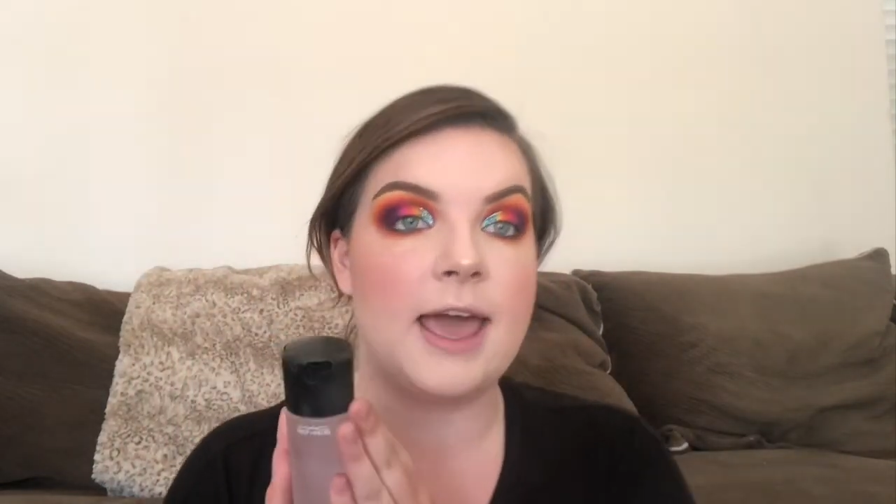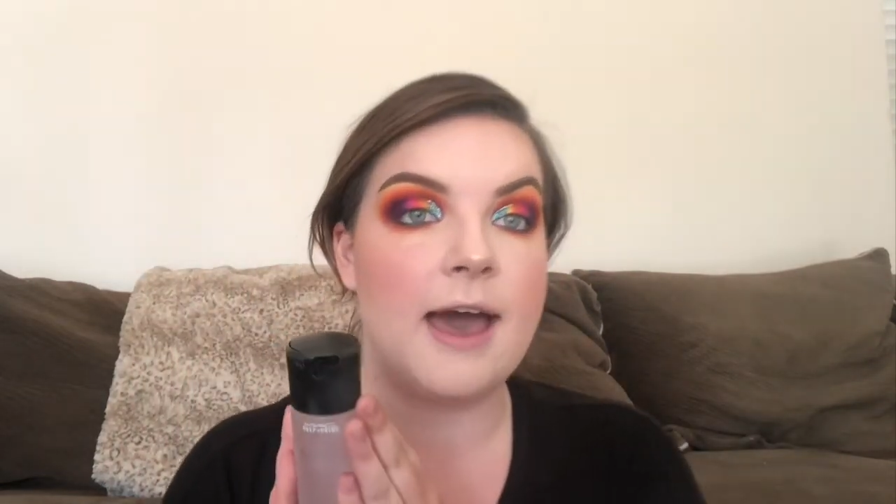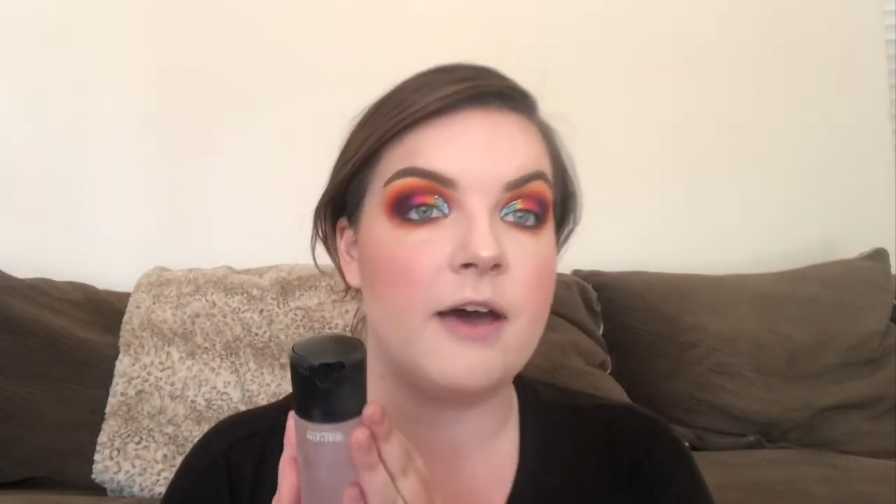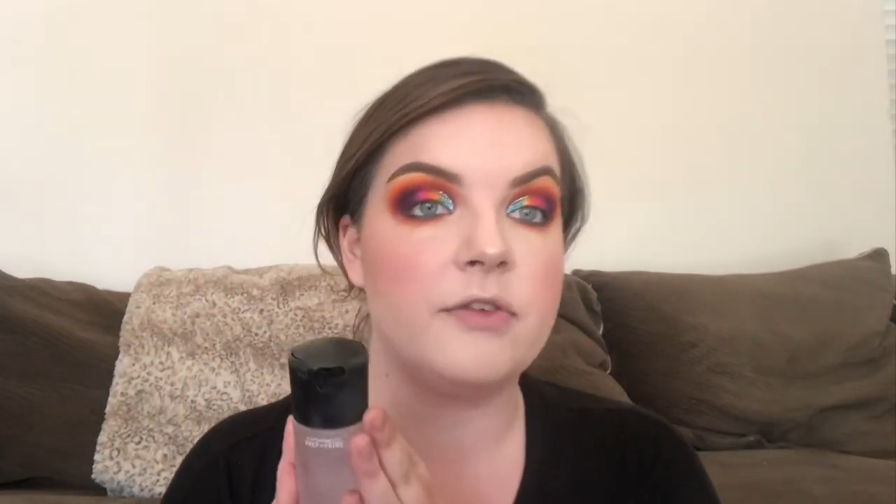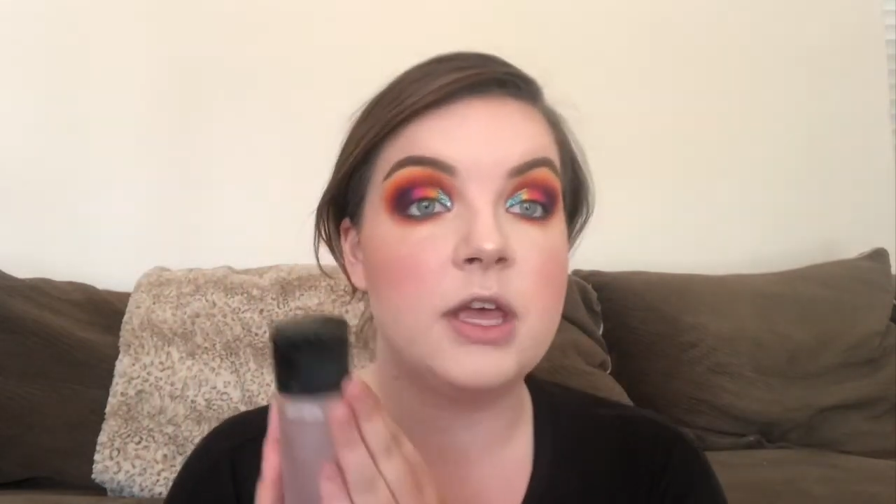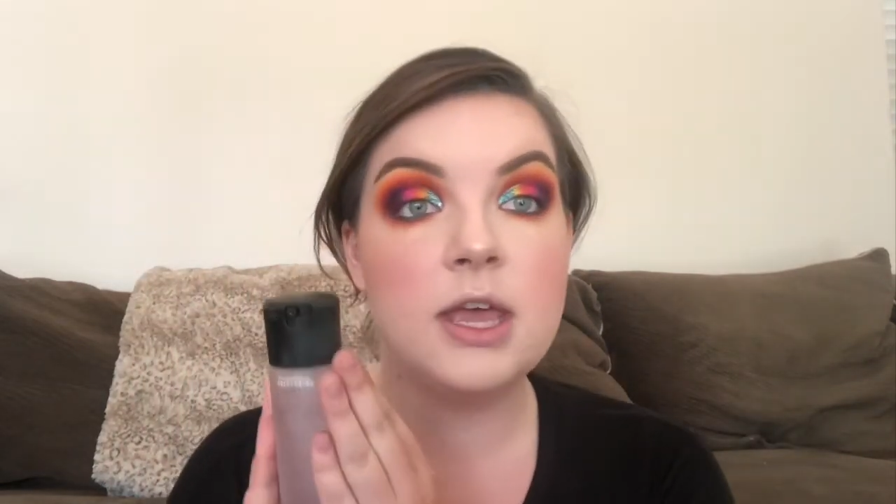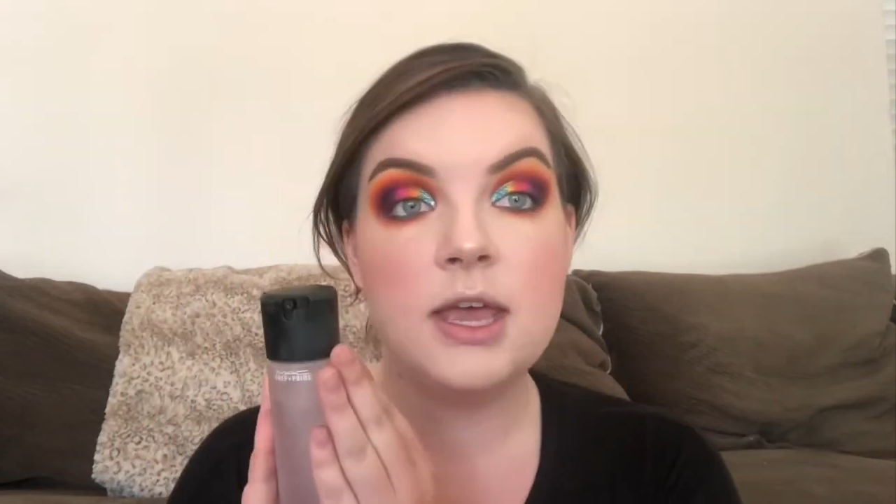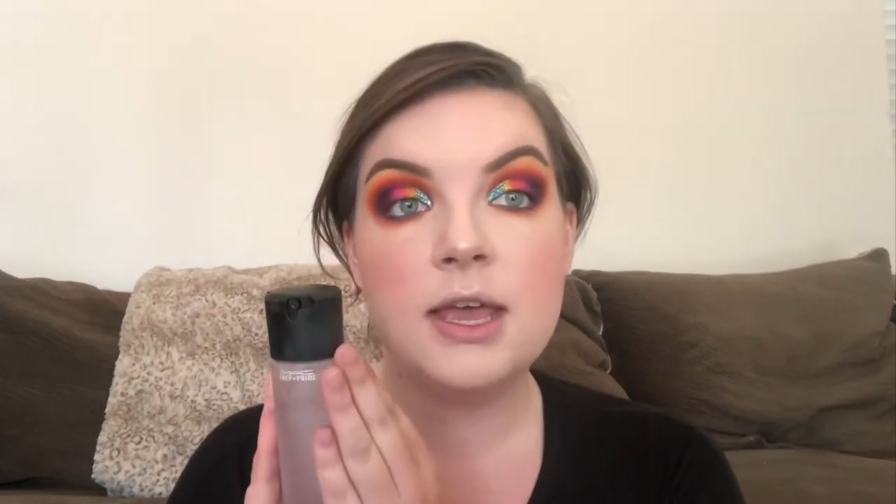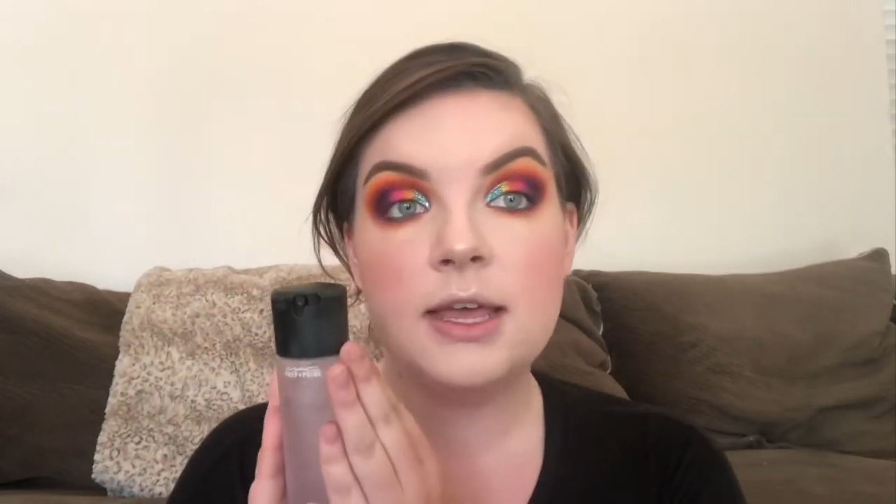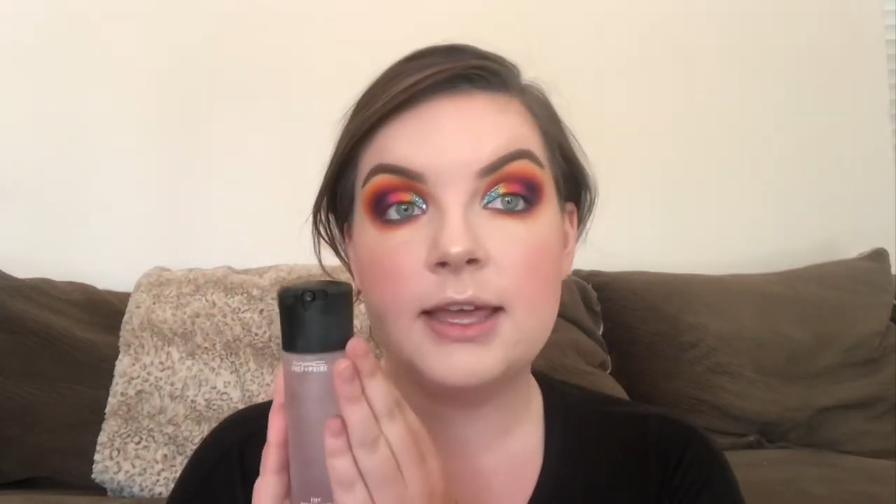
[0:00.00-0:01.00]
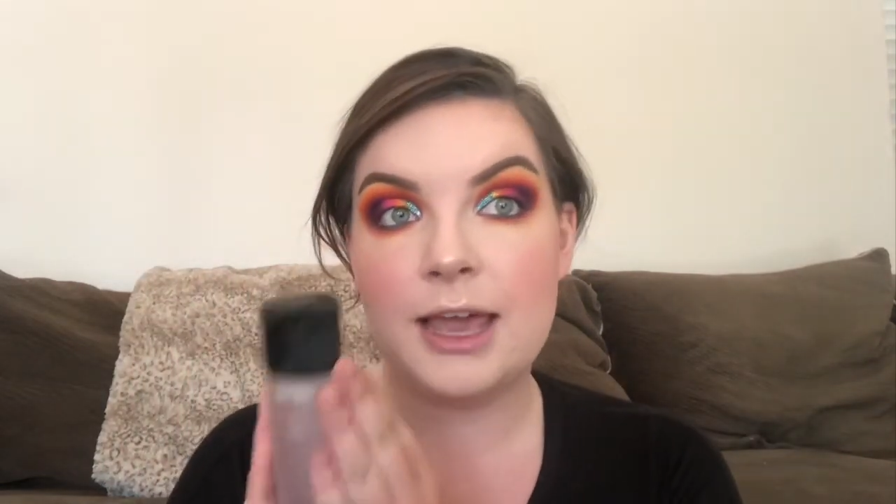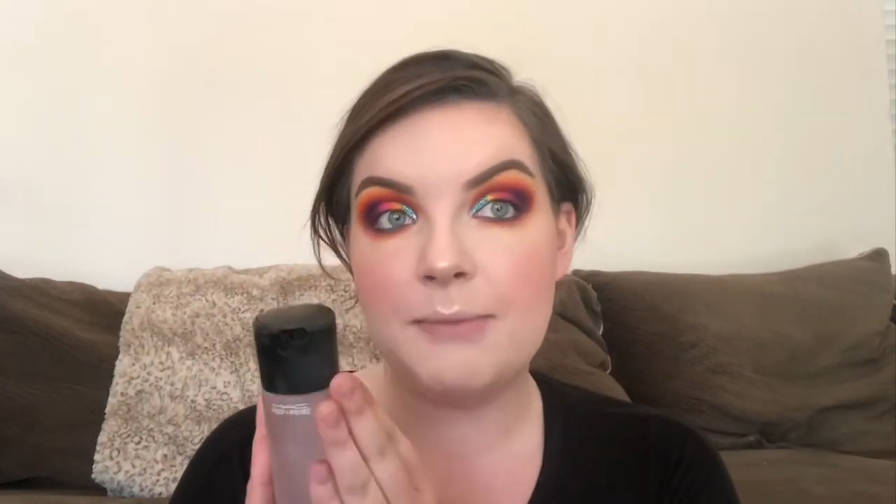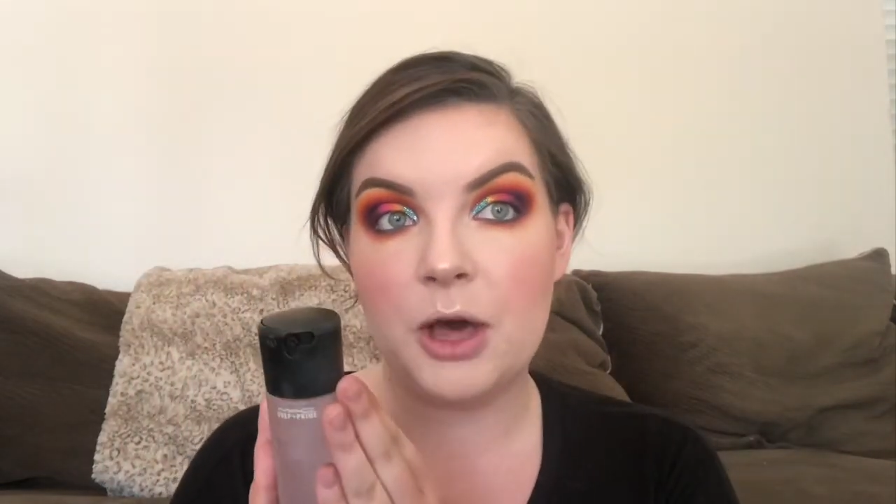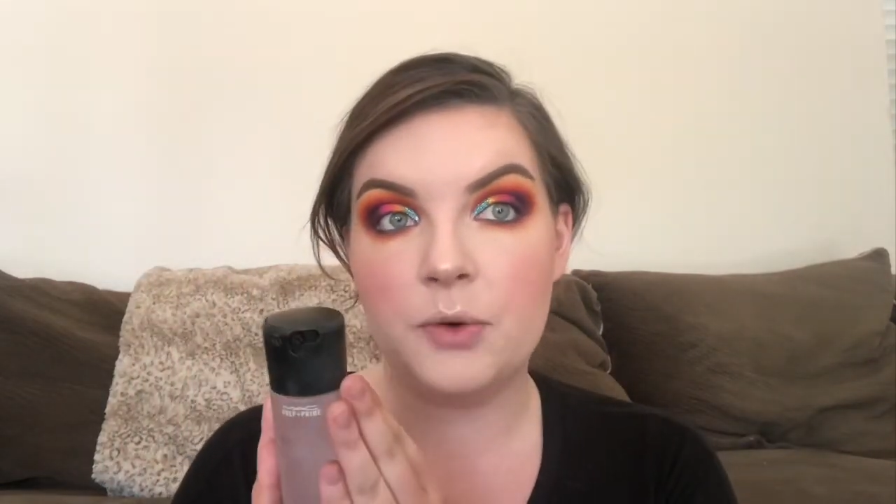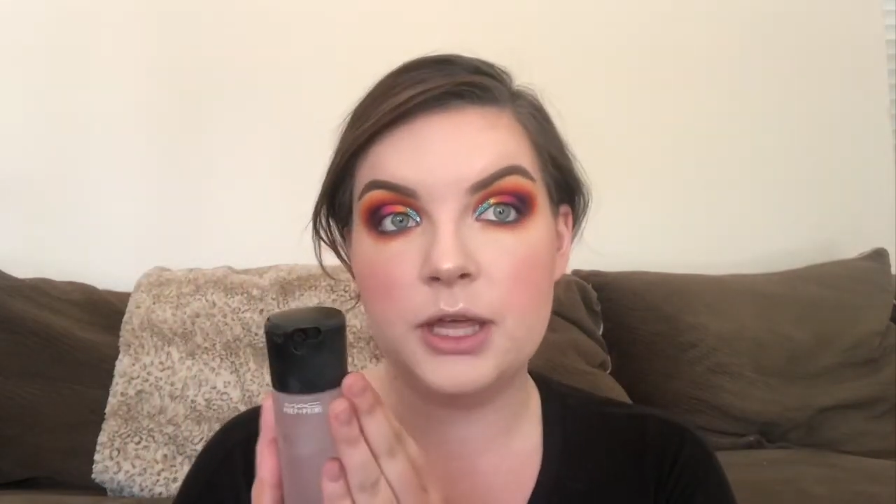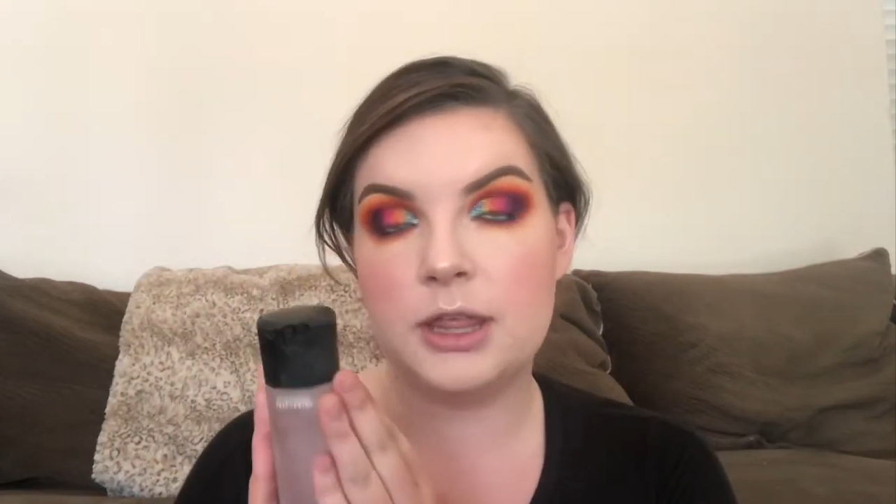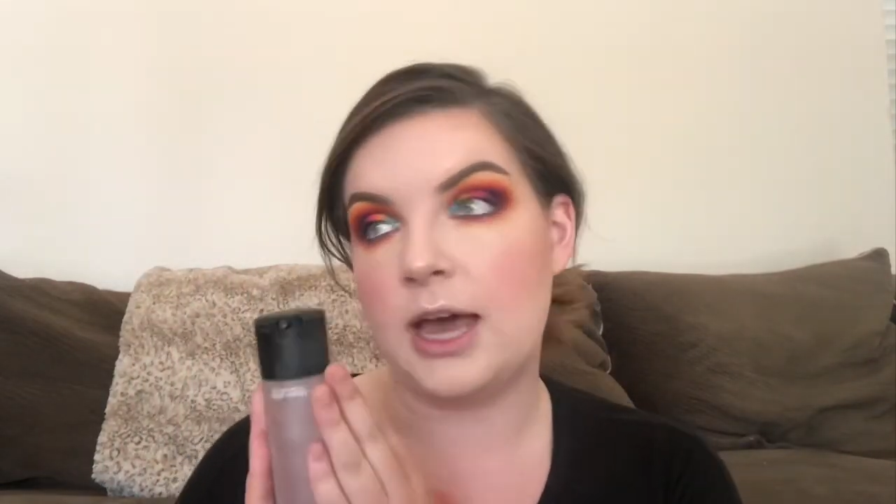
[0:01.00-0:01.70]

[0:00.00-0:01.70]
have came out with.